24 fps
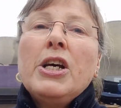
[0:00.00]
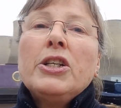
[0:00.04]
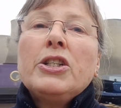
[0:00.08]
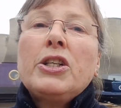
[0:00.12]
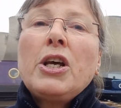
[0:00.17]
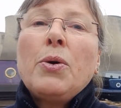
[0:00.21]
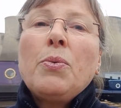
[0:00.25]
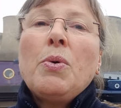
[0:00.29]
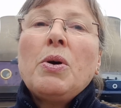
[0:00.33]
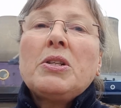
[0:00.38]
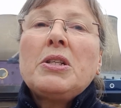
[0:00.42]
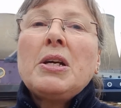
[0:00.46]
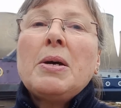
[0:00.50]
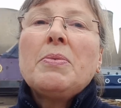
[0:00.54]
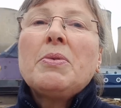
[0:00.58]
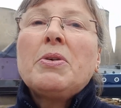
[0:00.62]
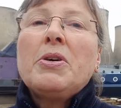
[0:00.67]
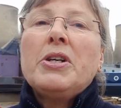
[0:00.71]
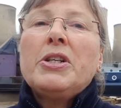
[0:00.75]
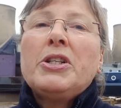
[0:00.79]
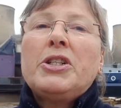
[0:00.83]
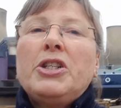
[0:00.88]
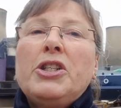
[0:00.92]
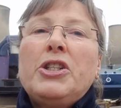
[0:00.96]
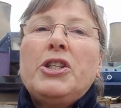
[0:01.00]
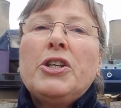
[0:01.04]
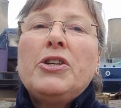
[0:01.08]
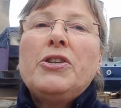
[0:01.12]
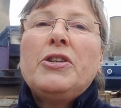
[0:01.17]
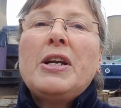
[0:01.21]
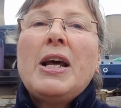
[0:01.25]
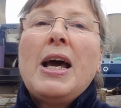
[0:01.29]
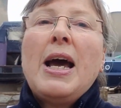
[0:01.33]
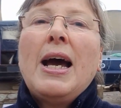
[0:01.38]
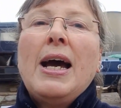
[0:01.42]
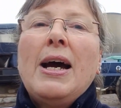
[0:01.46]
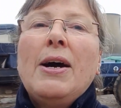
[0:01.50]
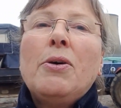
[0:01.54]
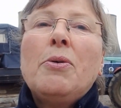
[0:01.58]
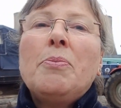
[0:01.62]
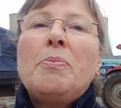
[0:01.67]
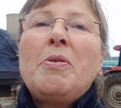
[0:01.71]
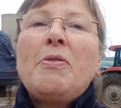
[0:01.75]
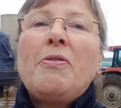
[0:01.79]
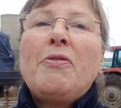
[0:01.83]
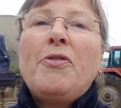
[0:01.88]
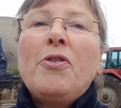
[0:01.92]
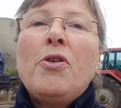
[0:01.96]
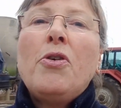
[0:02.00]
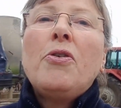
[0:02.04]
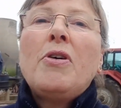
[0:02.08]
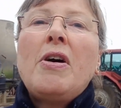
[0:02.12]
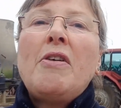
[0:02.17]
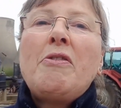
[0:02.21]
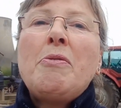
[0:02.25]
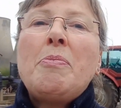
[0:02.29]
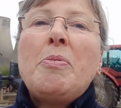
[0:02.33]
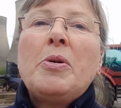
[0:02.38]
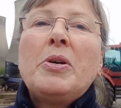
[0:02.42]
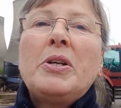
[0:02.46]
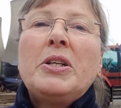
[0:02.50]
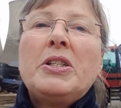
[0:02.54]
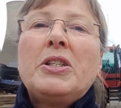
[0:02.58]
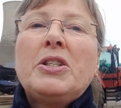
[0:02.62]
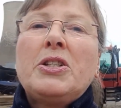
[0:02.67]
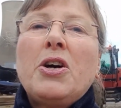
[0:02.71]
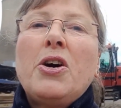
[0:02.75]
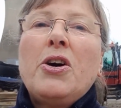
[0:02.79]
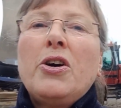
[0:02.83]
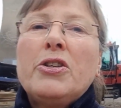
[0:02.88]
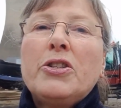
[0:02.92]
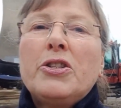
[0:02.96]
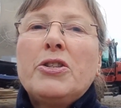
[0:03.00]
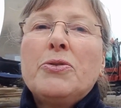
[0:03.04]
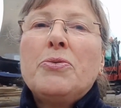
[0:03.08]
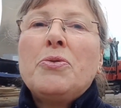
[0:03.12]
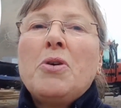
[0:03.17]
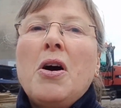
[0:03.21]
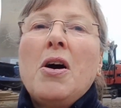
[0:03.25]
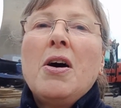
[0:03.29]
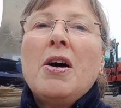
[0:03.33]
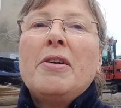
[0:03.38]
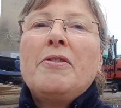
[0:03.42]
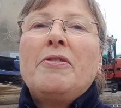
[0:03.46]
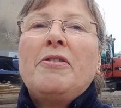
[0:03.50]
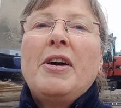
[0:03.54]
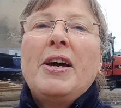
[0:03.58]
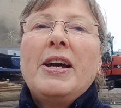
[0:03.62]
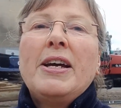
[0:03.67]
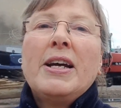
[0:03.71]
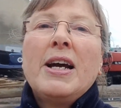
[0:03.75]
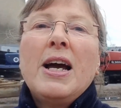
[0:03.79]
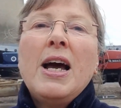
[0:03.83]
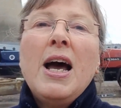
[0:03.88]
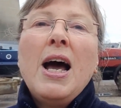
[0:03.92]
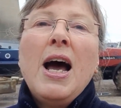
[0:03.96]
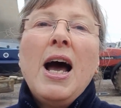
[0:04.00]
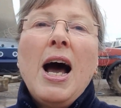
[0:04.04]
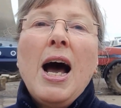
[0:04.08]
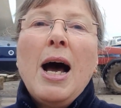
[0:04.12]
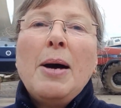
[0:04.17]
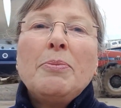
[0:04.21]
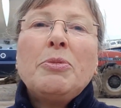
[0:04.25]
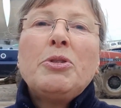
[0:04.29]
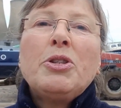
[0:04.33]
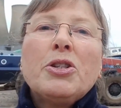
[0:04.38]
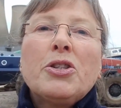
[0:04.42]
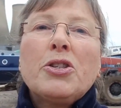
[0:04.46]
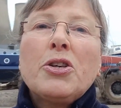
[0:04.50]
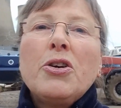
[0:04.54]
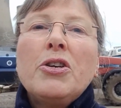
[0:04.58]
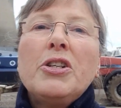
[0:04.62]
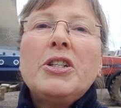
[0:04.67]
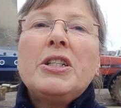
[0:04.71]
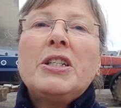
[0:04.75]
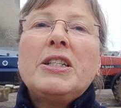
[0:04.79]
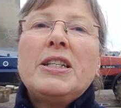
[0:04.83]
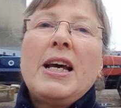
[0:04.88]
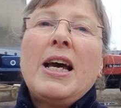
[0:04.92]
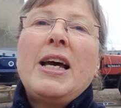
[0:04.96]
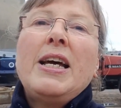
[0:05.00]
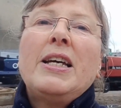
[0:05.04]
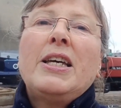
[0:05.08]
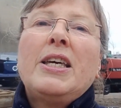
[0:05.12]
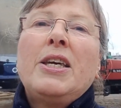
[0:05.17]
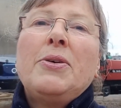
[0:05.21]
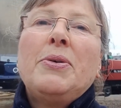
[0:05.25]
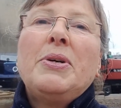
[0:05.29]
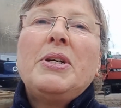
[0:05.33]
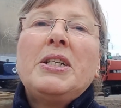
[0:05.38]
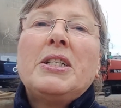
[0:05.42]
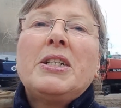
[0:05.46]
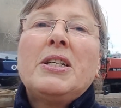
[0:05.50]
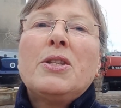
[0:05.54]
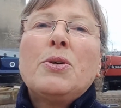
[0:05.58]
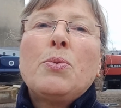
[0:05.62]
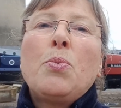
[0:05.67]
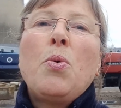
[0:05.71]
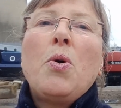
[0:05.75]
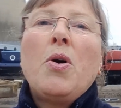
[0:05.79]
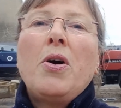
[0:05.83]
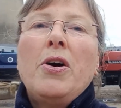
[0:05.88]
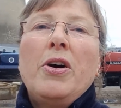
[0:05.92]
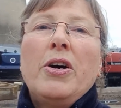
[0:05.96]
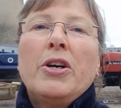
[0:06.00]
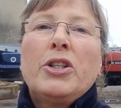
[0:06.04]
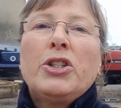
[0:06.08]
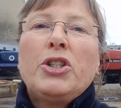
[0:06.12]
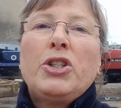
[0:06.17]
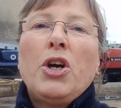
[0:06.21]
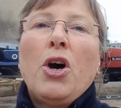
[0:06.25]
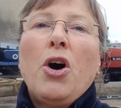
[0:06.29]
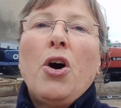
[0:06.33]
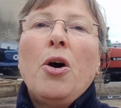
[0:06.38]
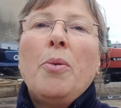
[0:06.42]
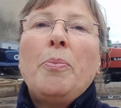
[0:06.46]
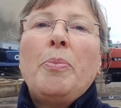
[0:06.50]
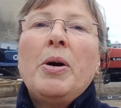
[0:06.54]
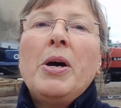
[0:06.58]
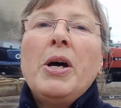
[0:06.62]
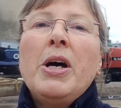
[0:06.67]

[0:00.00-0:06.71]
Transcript: So what I'm going to do now, before everybody starts arriving, I'm just going to take you into the workshop